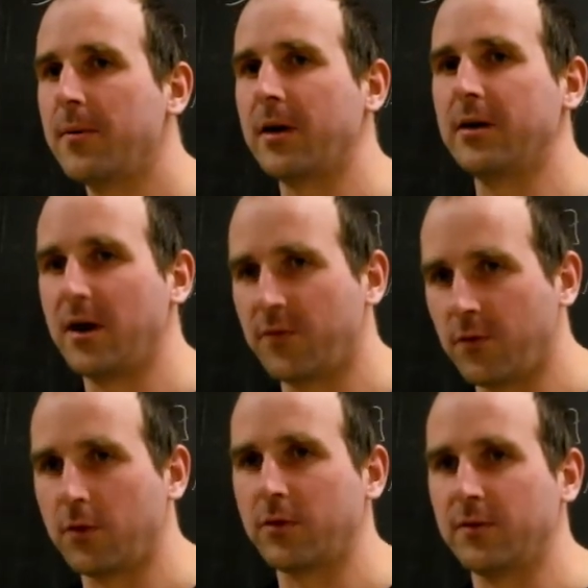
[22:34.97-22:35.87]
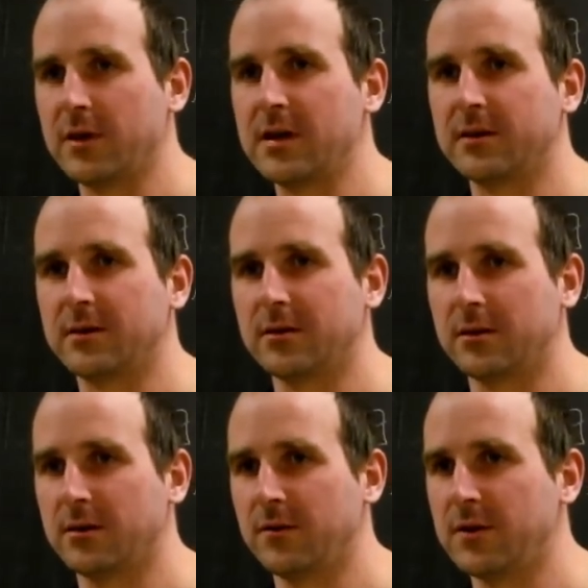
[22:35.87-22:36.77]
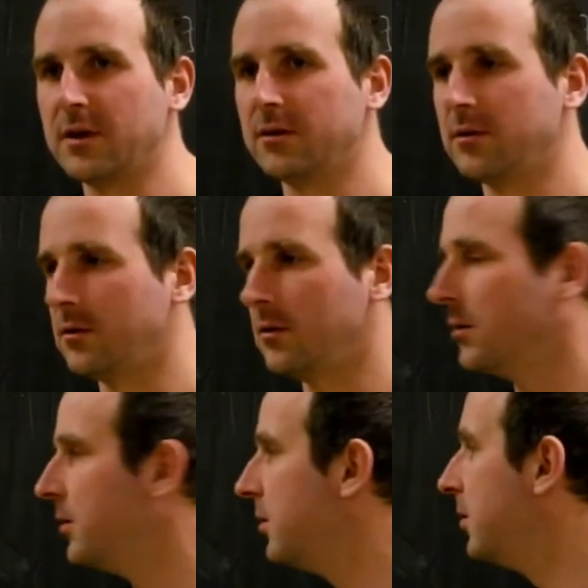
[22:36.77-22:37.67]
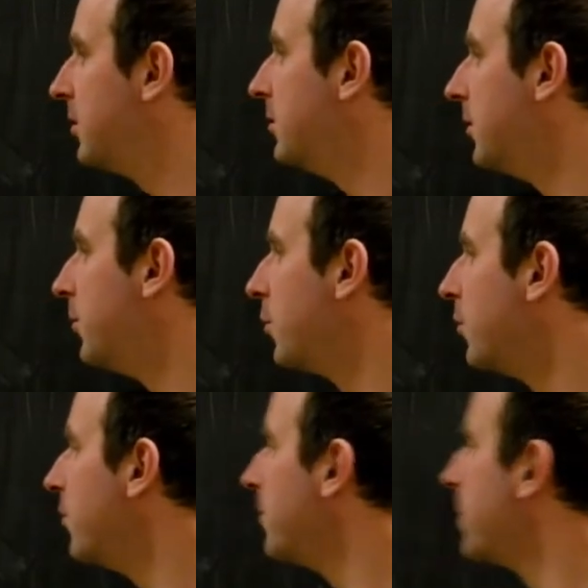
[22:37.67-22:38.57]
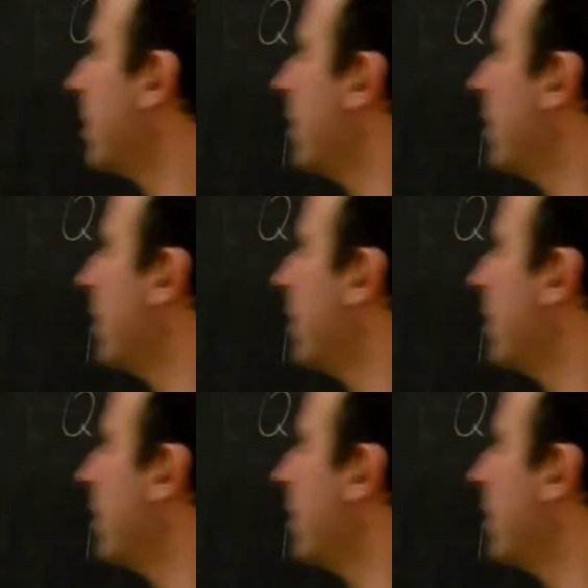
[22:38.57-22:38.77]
and therefore we get the proof.